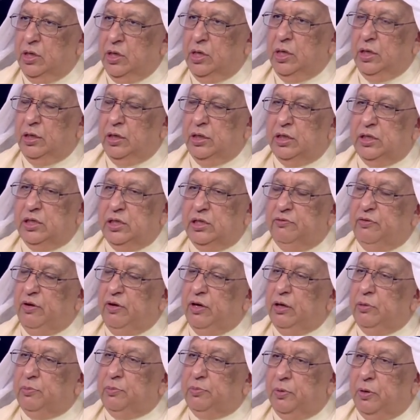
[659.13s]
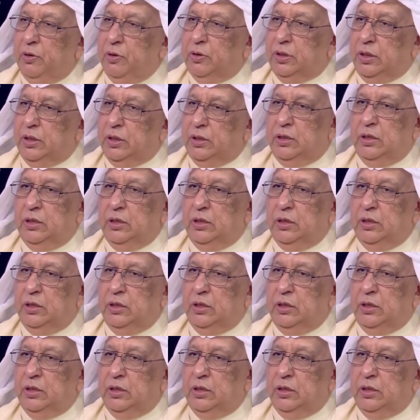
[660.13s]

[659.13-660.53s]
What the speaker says: This is very important.